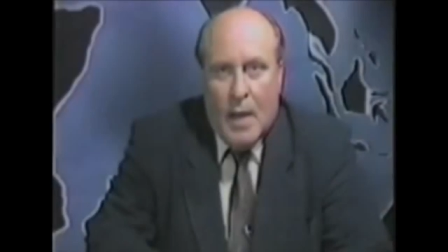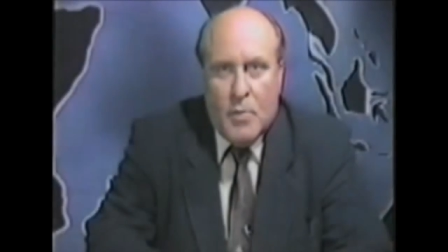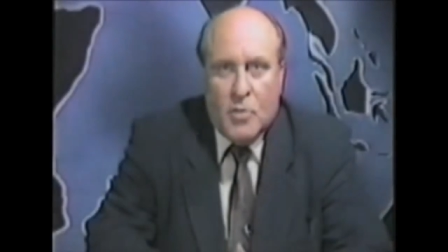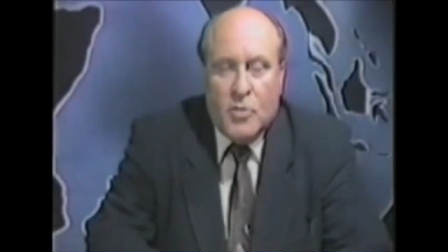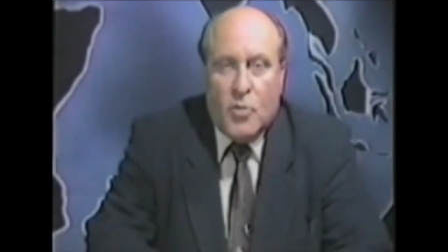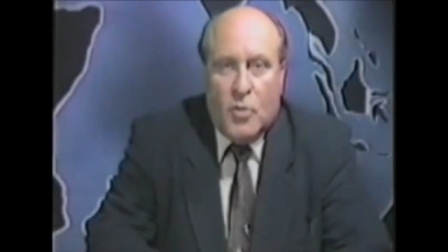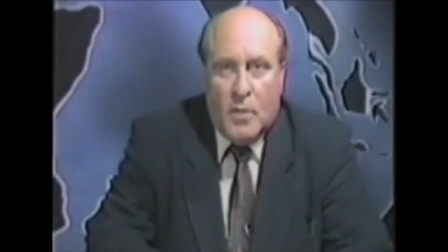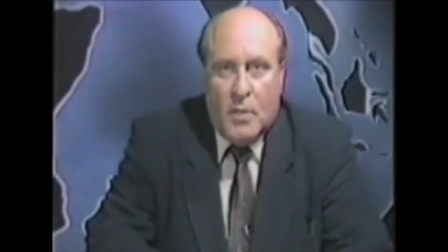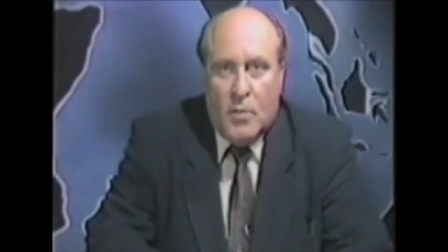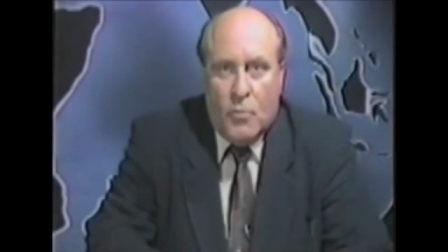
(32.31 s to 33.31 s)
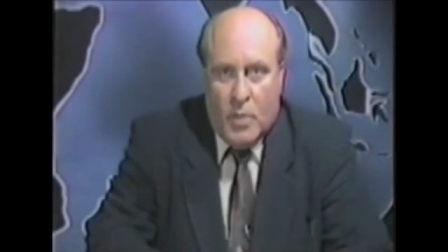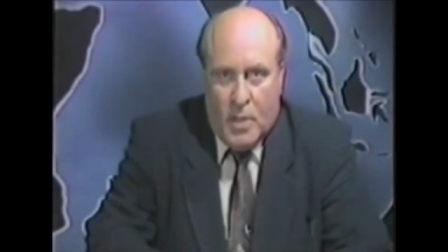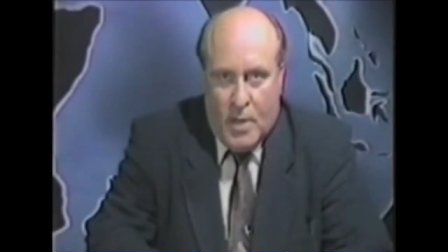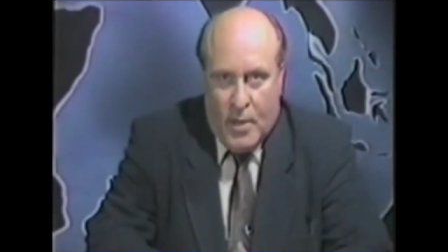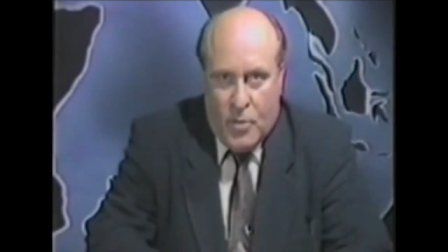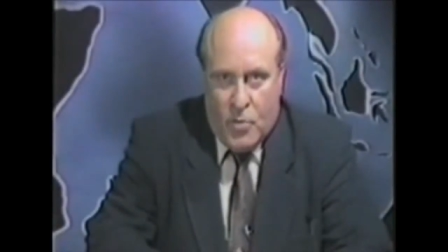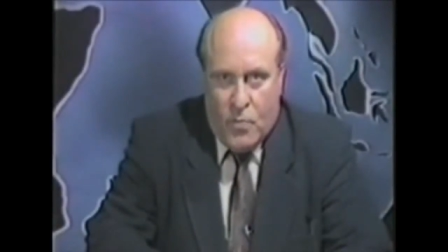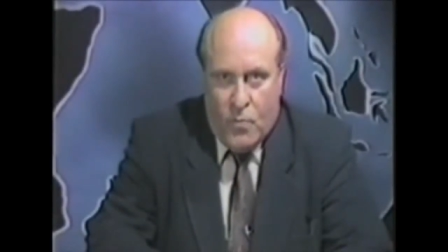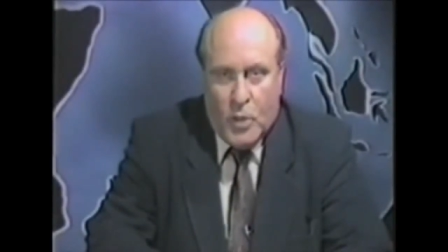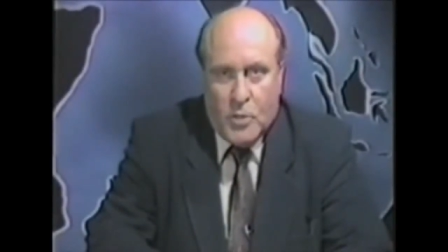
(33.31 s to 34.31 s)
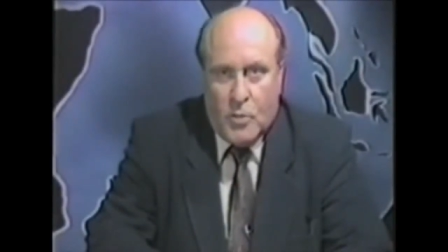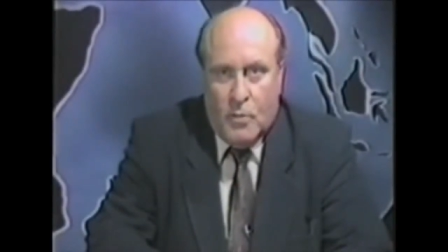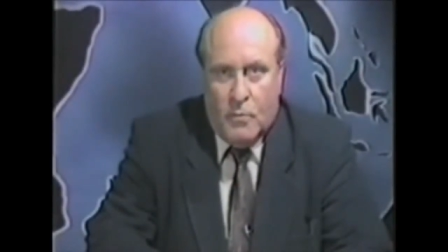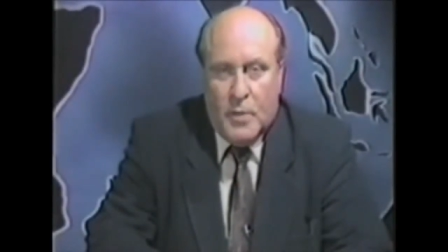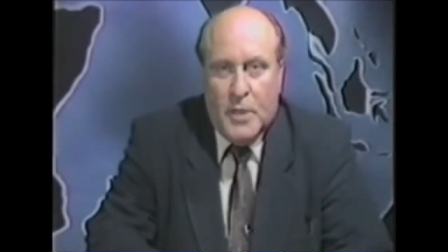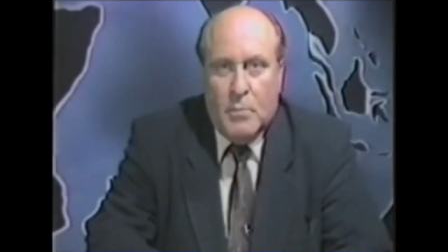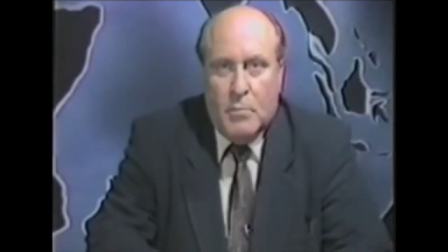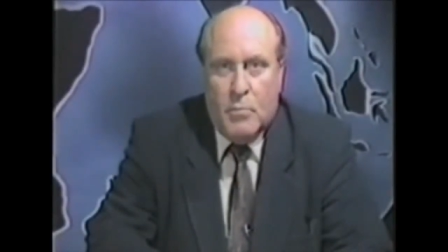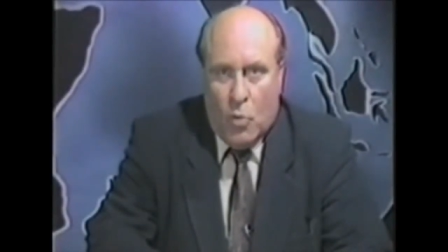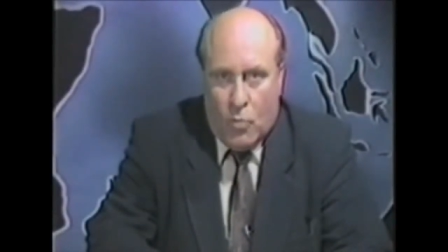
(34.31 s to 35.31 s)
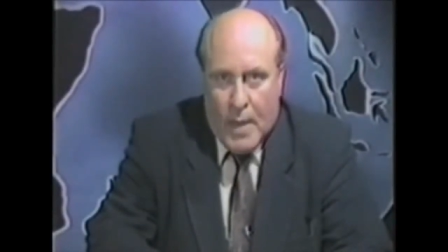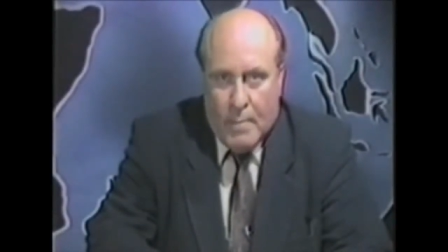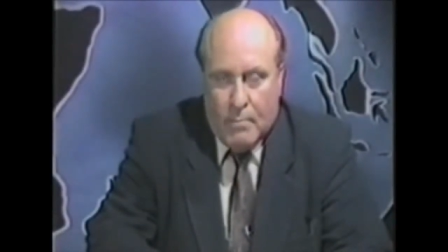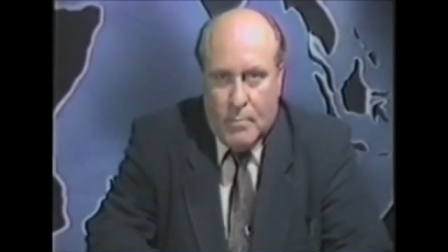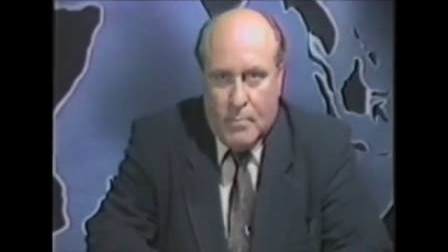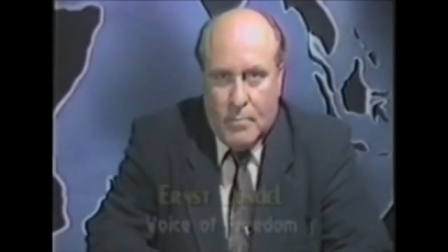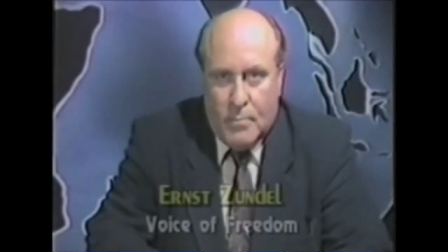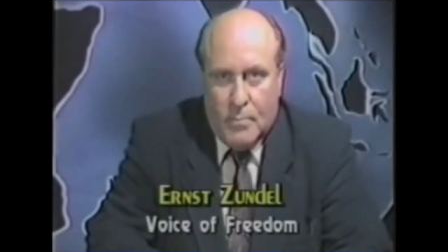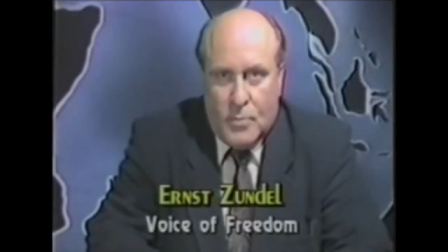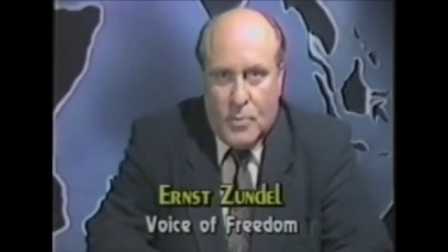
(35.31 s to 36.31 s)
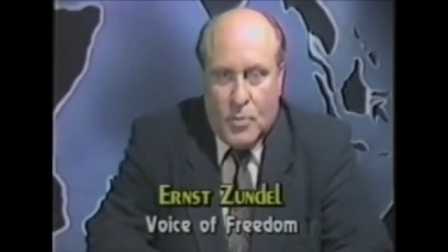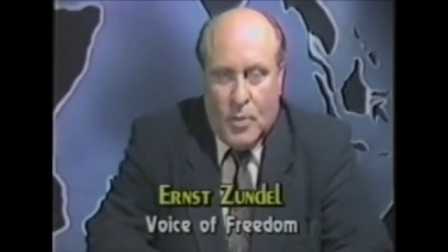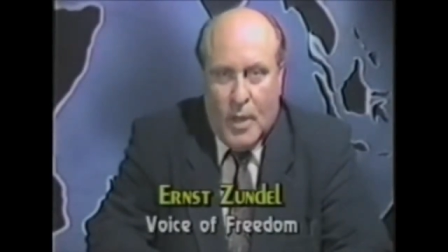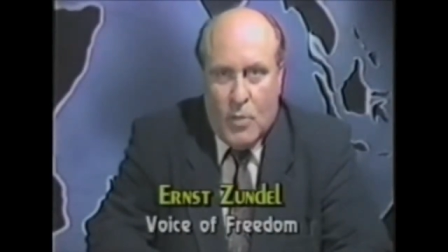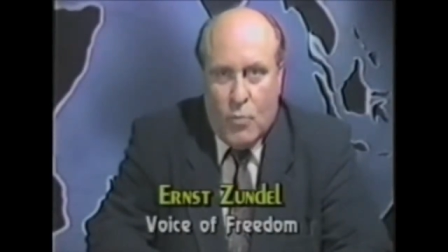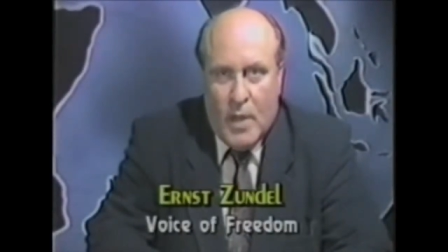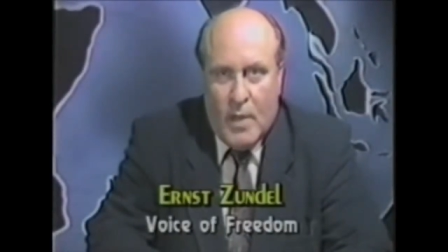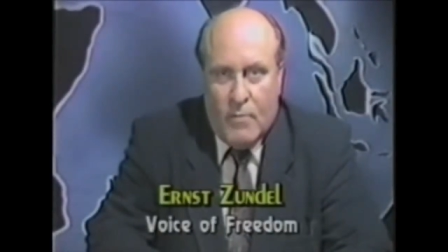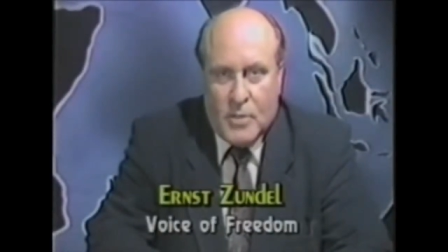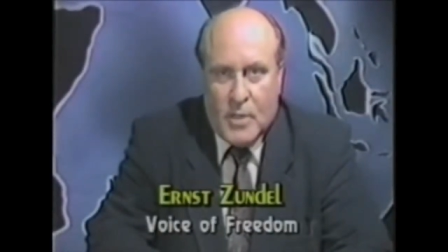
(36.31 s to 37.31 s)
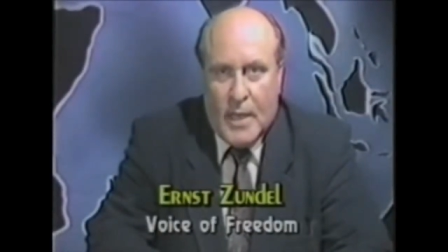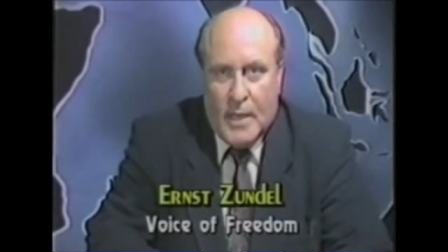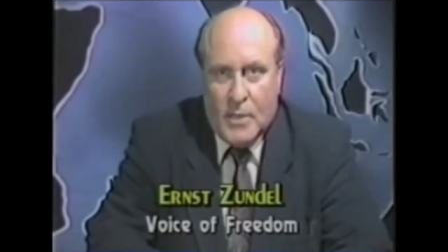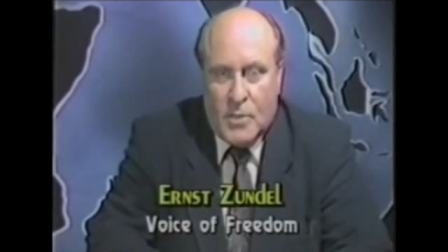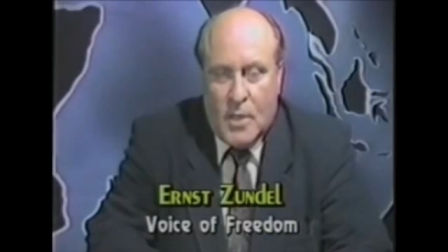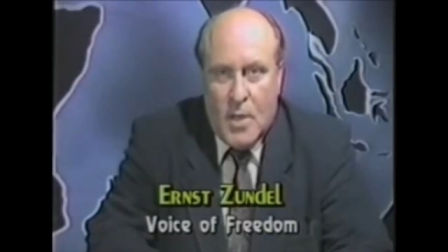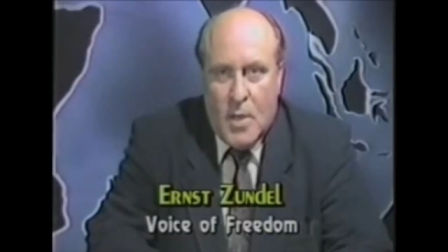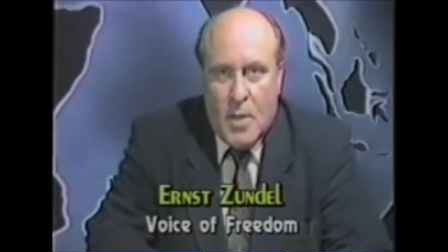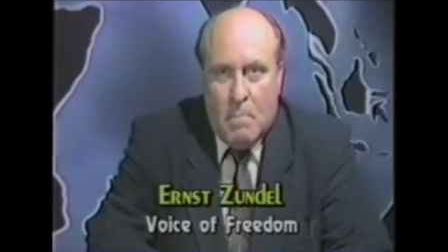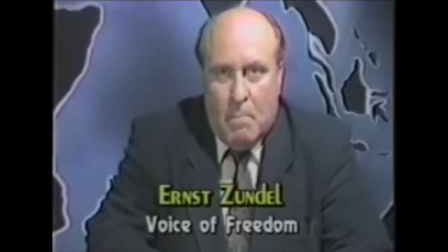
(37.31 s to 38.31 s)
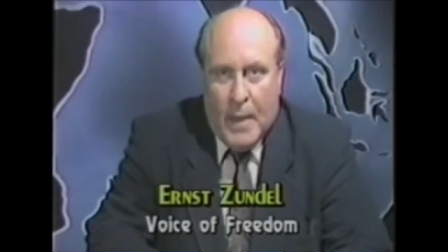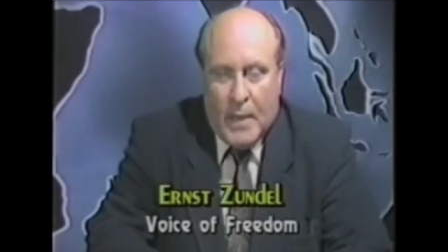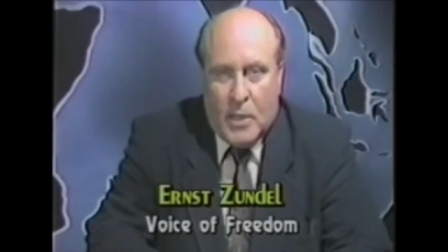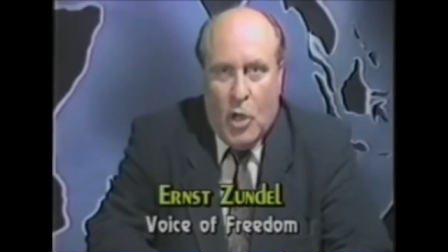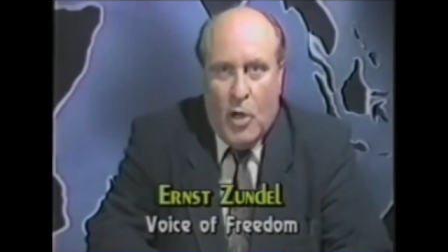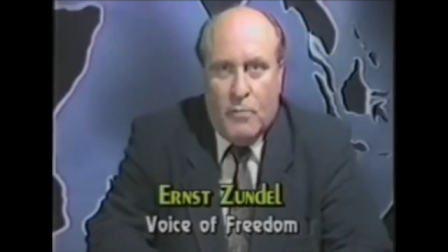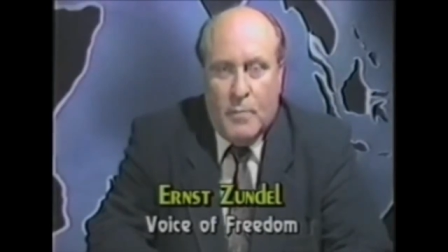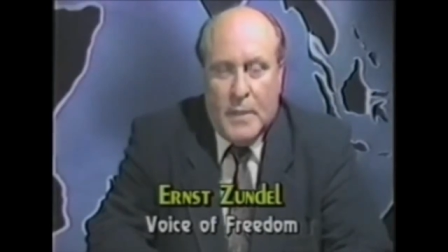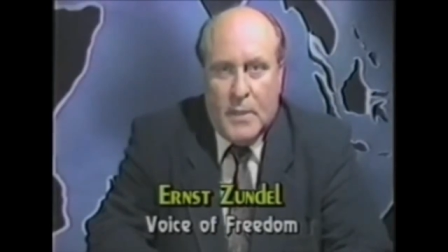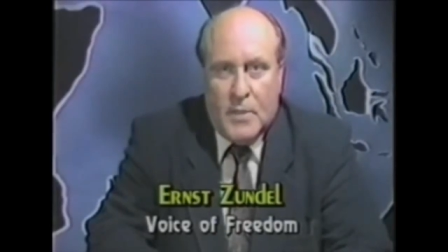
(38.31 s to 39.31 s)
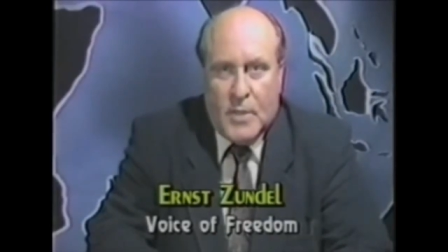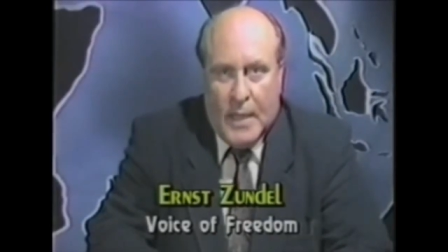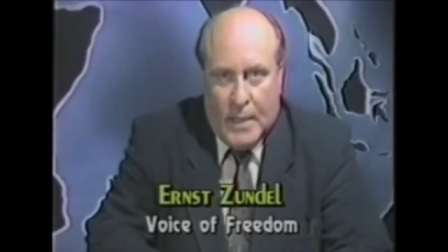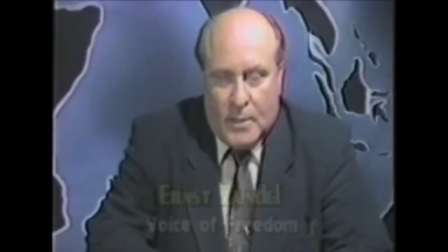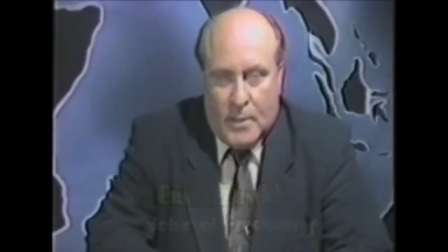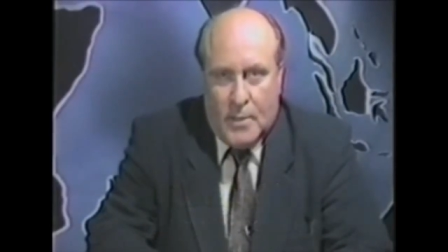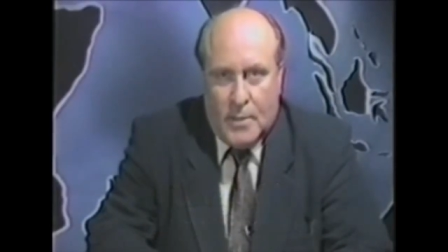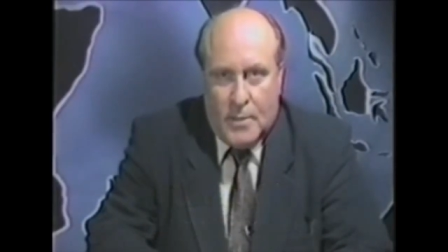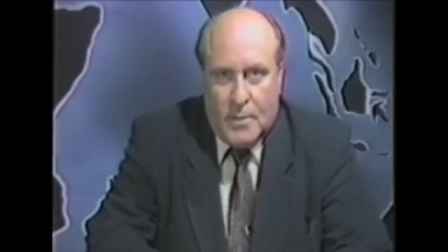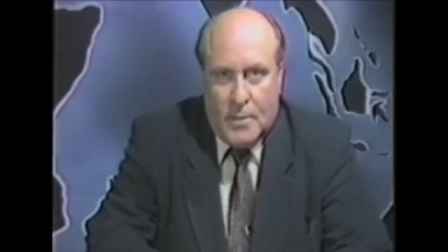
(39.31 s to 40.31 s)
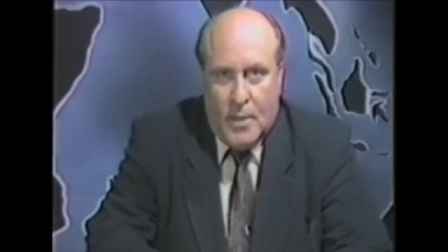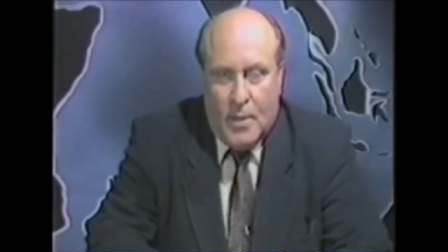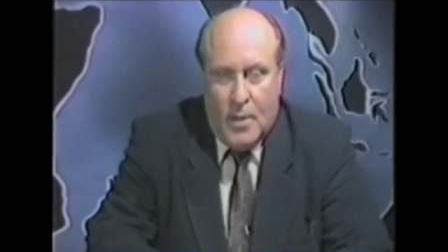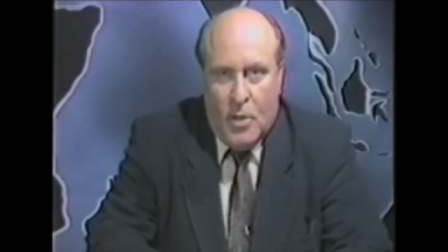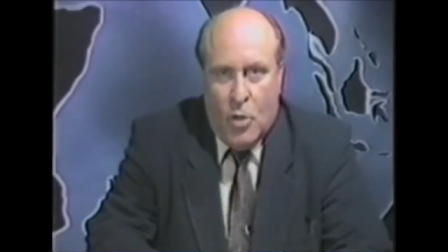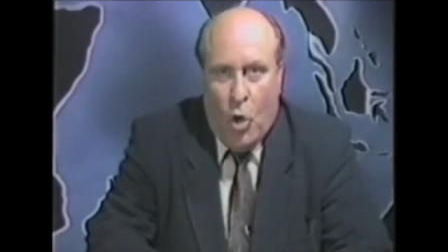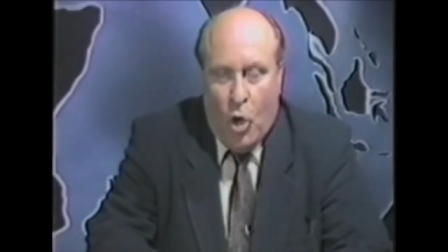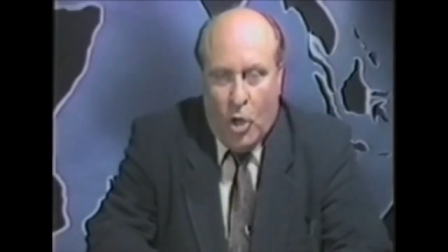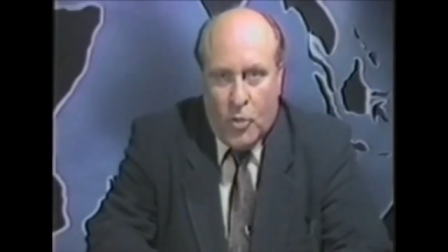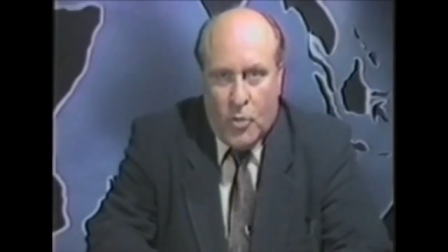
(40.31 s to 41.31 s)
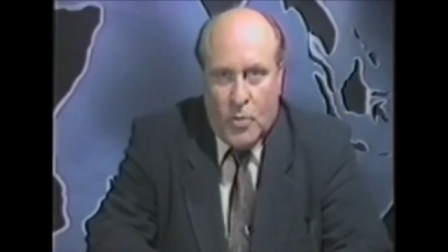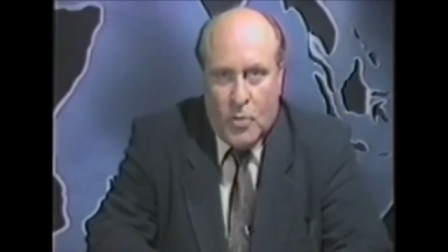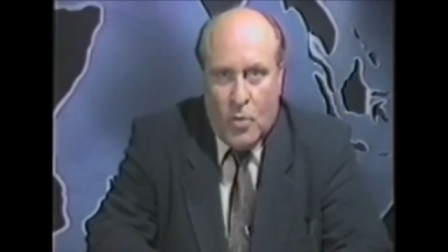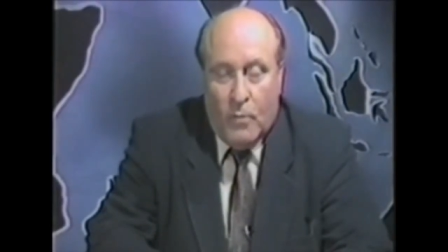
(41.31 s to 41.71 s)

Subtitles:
I'm Ernst Zundel with another Voice of Freedom program. Tonight we have as a guest Michael Hoffman II, an author